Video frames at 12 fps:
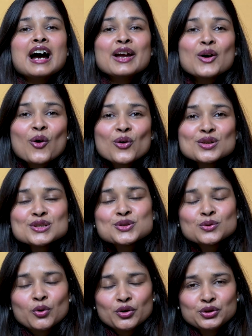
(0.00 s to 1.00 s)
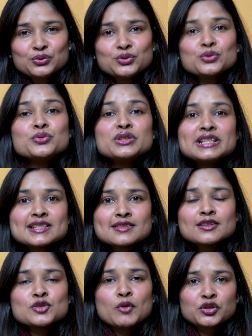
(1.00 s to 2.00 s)
I also want you to
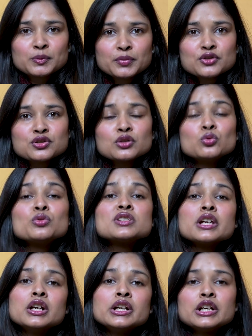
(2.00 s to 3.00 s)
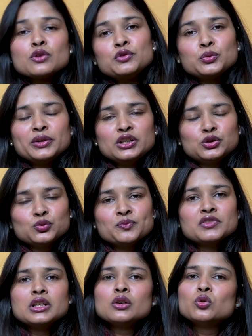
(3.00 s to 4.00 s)
research about the person who's interviewing you.
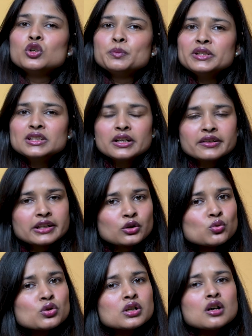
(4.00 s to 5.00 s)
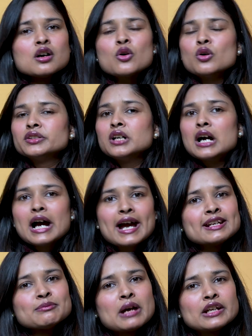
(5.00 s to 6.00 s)
Could be the recruiter or the
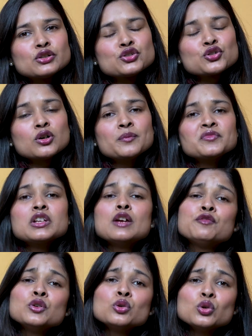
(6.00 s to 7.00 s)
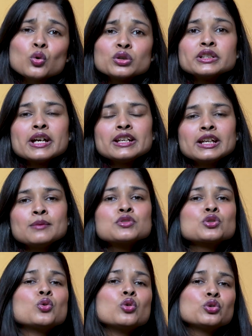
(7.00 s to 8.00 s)
hiring manager. If you know their
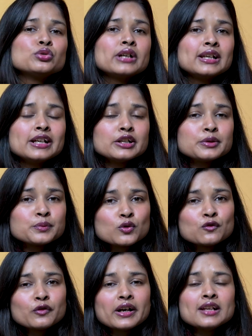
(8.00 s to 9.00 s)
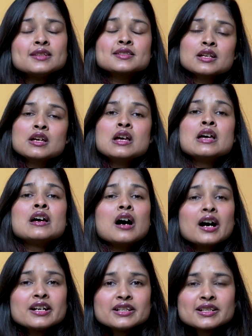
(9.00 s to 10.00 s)
names, go to their LinkedIn profiles,
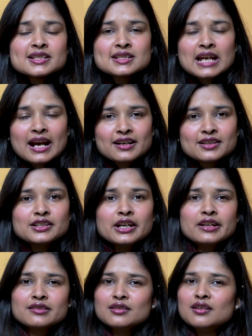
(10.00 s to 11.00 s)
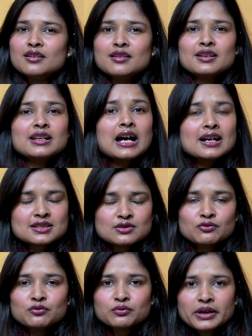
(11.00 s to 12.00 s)
understand their last
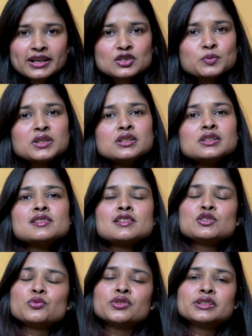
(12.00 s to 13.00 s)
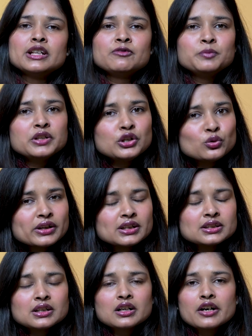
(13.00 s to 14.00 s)
experiences, what they have been doing
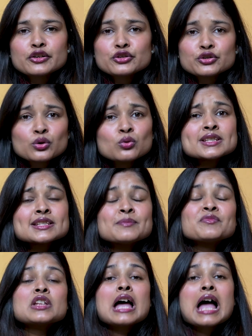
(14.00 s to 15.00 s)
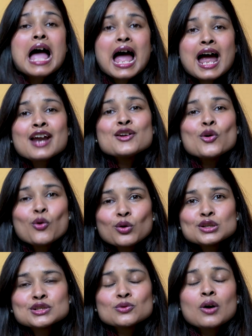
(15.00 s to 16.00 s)
in the current roles, and
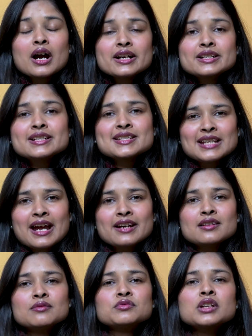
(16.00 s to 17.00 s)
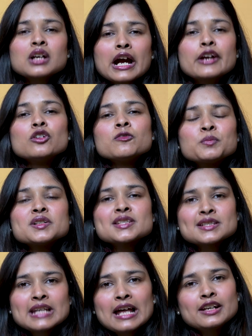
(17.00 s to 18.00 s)
also understand the kind of
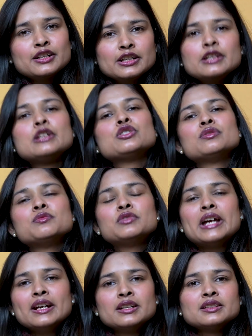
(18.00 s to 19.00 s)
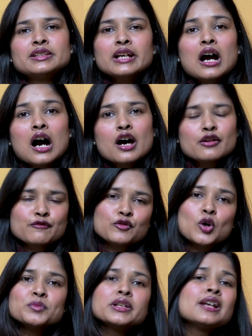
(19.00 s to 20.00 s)
personality that they are
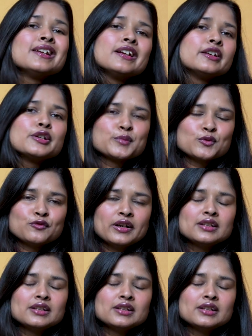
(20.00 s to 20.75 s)
from their LinkedIn profile.